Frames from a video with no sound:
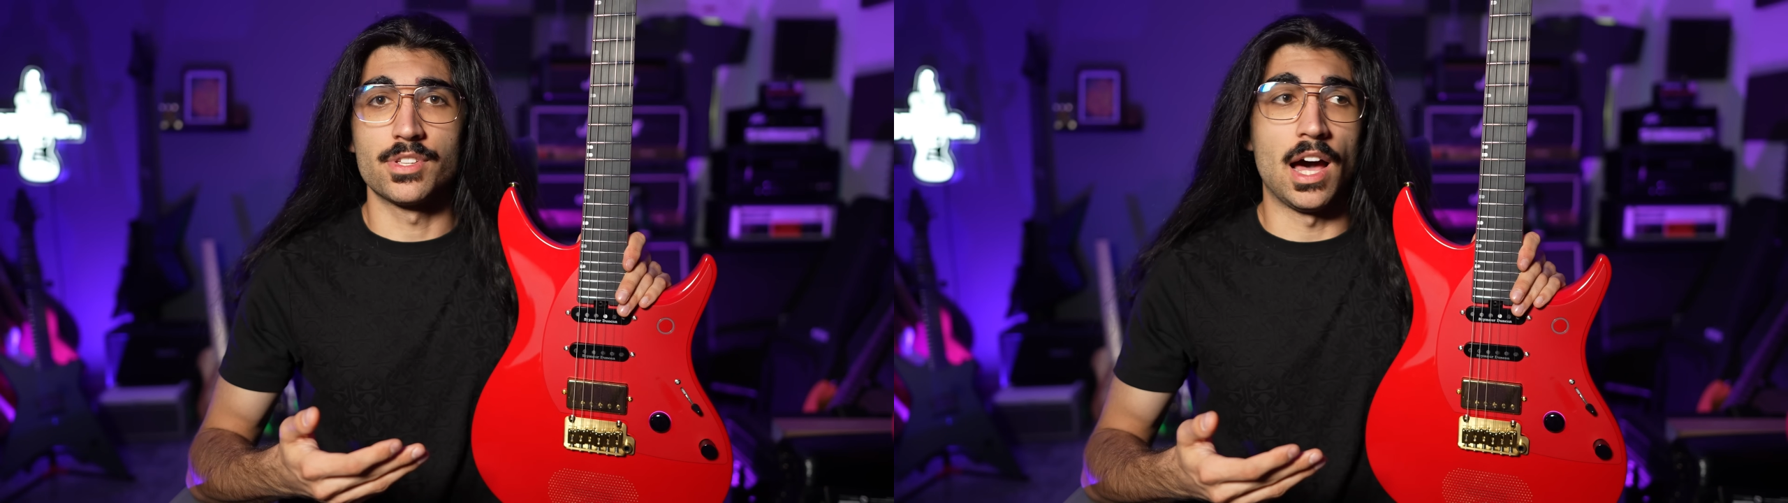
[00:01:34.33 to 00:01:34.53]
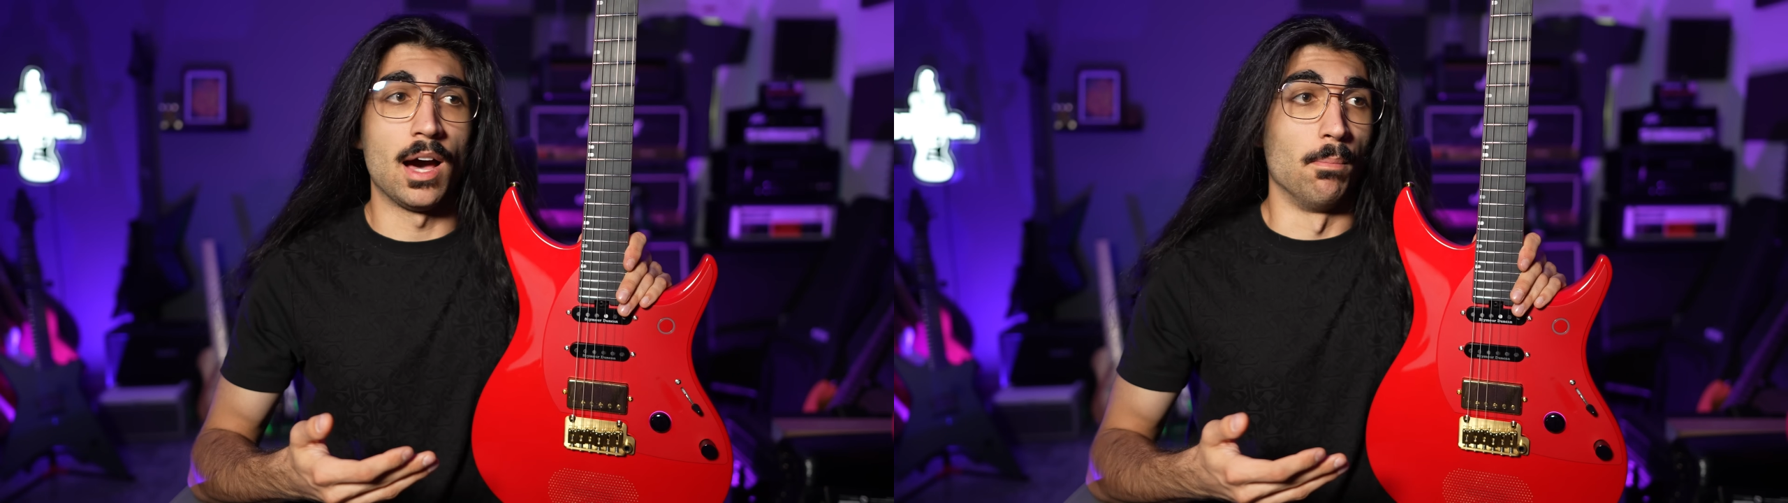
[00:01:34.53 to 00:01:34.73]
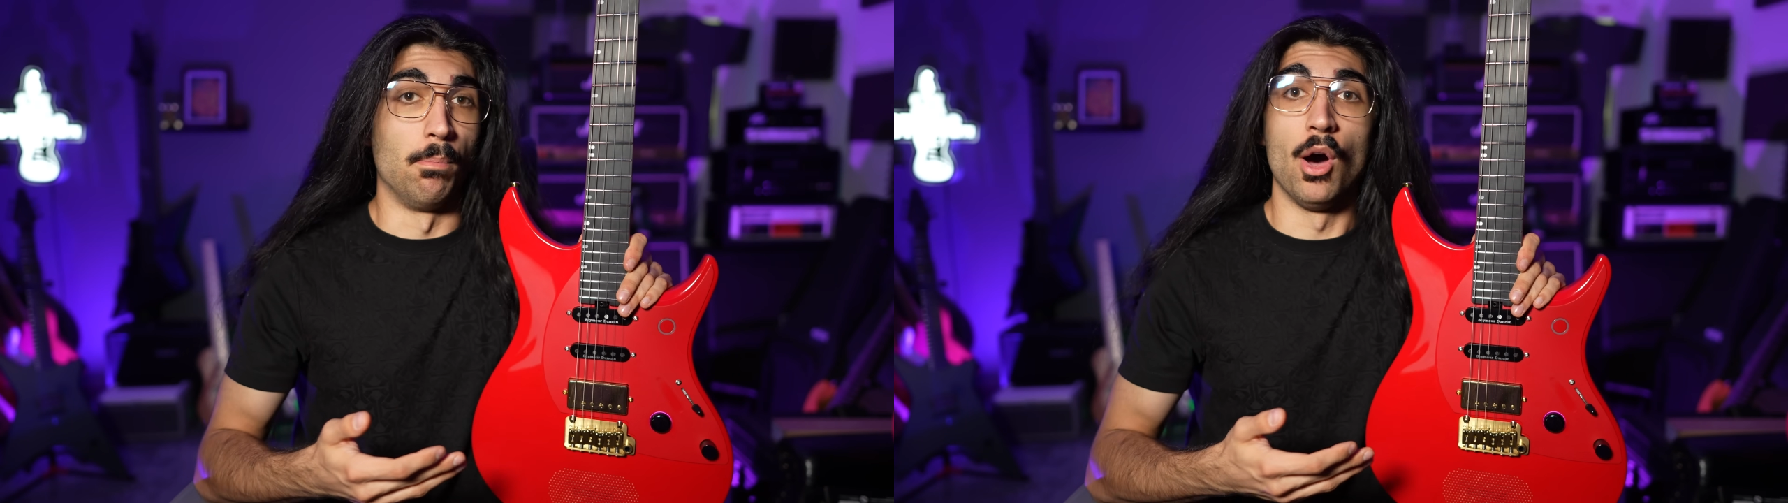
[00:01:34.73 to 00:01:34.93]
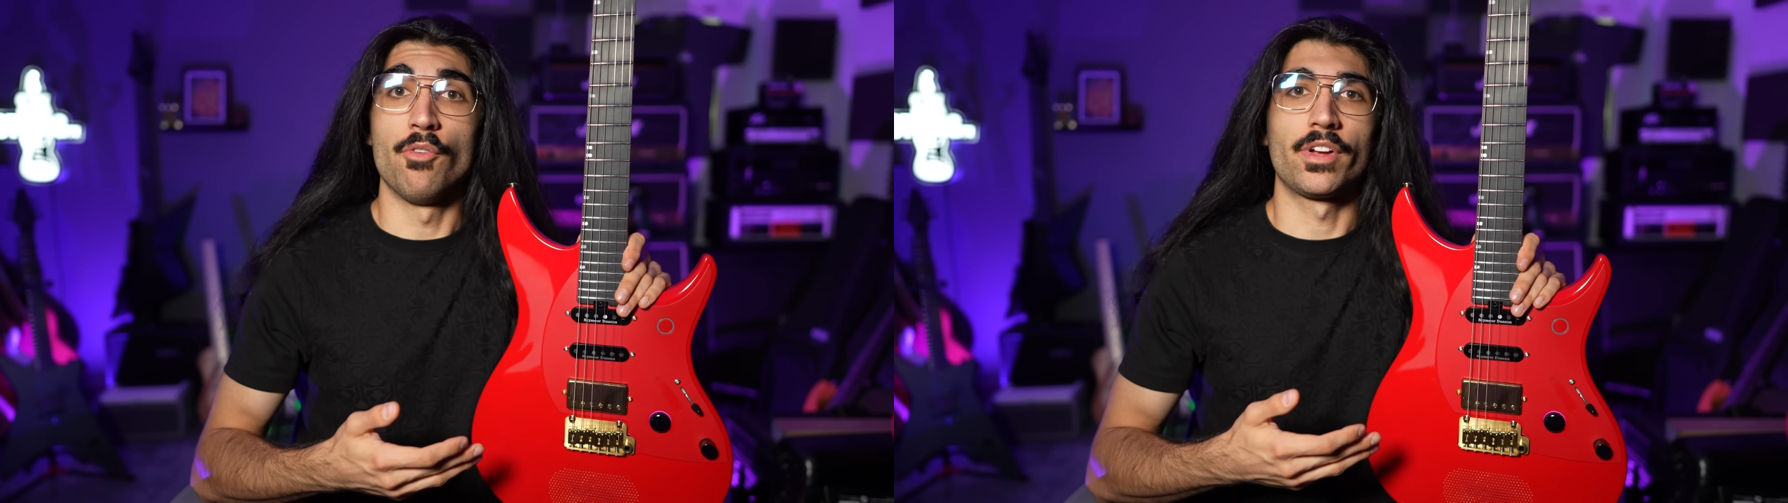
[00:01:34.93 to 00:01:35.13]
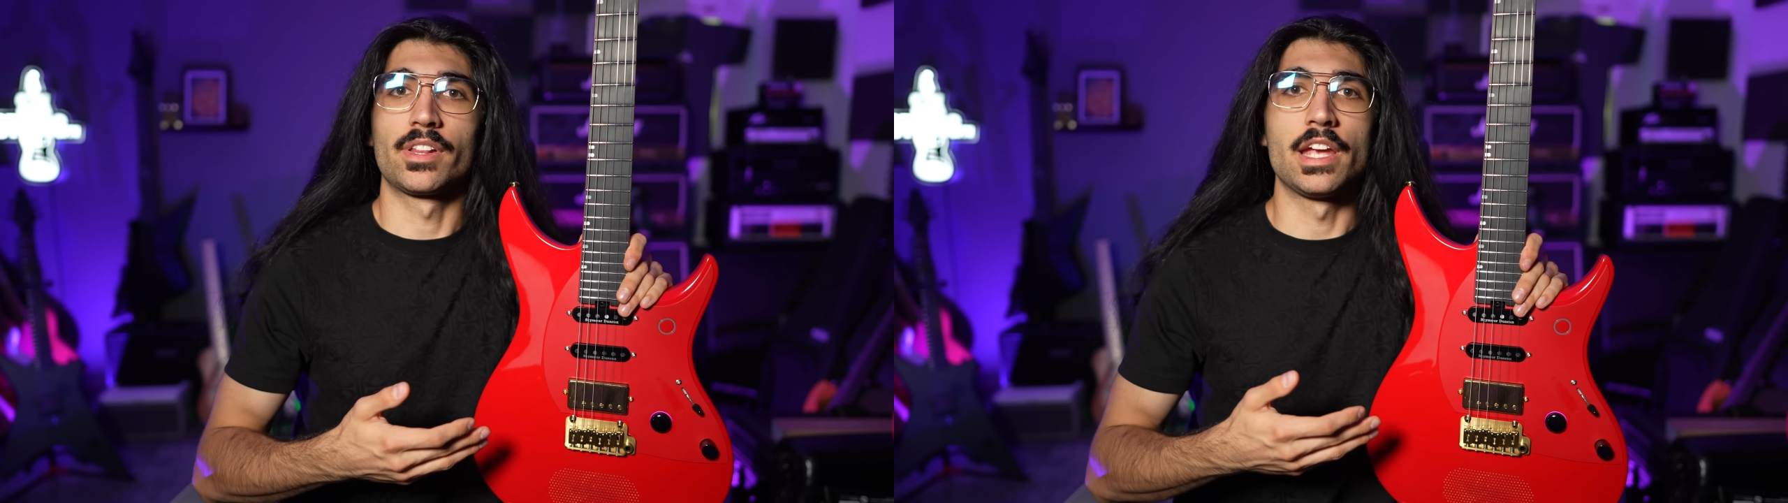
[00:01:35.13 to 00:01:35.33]
are
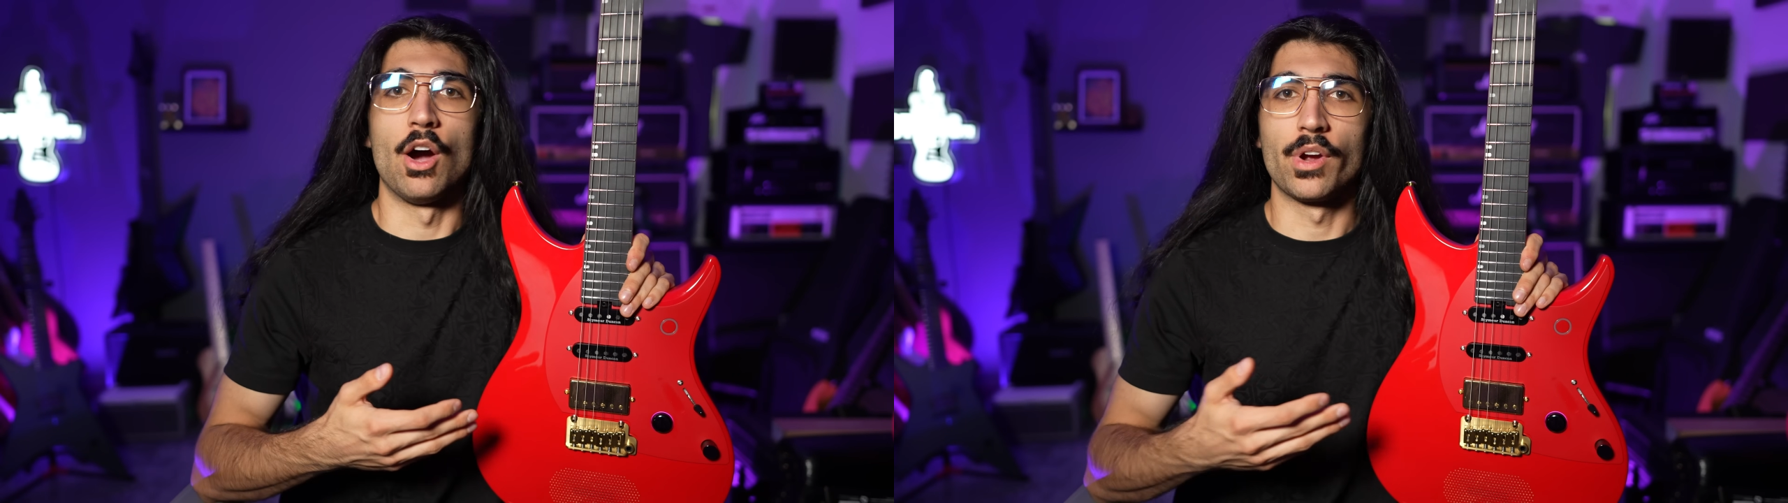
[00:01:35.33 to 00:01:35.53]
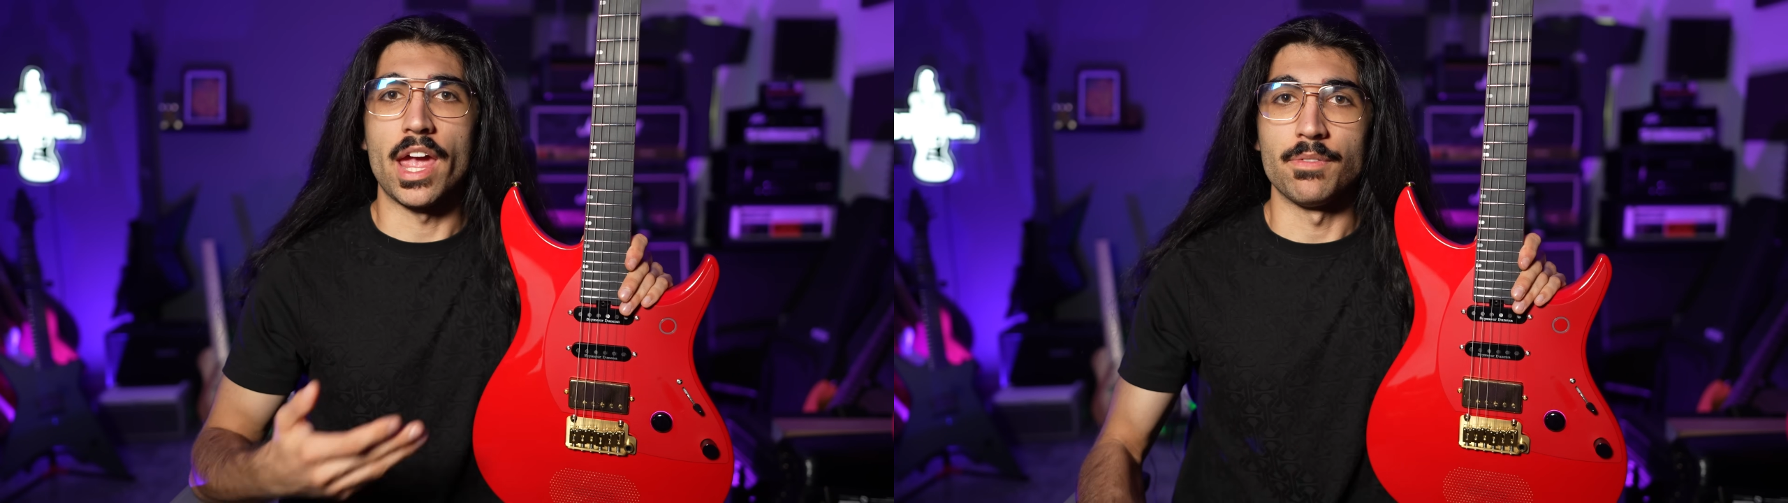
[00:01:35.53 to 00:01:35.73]
perfectly okay.